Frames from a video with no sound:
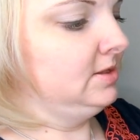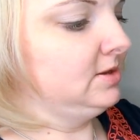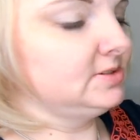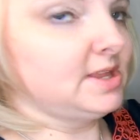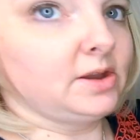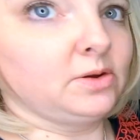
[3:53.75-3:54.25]

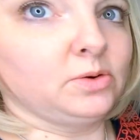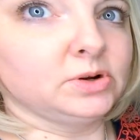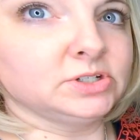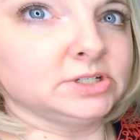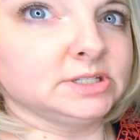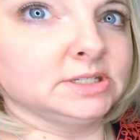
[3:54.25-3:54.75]
There's that
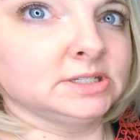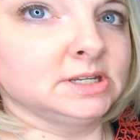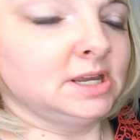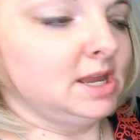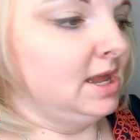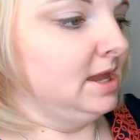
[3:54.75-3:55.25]
gorgeous
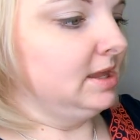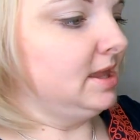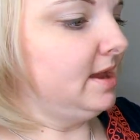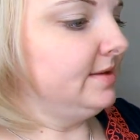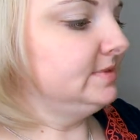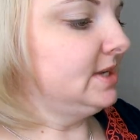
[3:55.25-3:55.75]

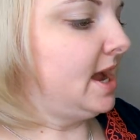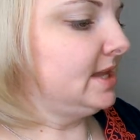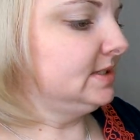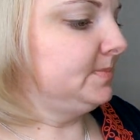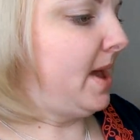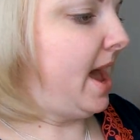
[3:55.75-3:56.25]
Kiev
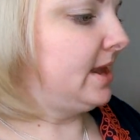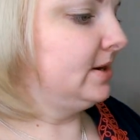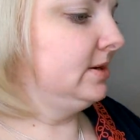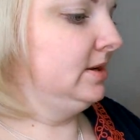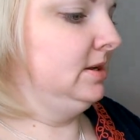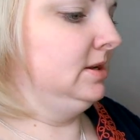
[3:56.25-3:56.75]
Dots
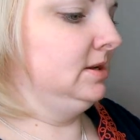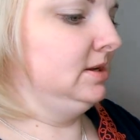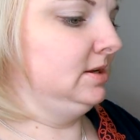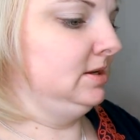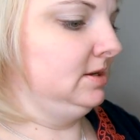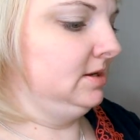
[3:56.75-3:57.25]
pattern.
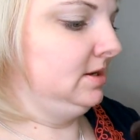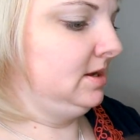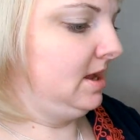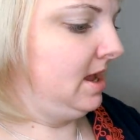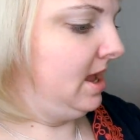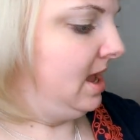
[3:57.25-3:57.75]

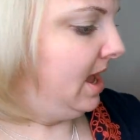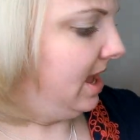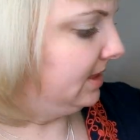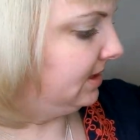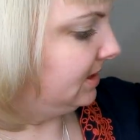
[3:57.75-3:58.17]
And then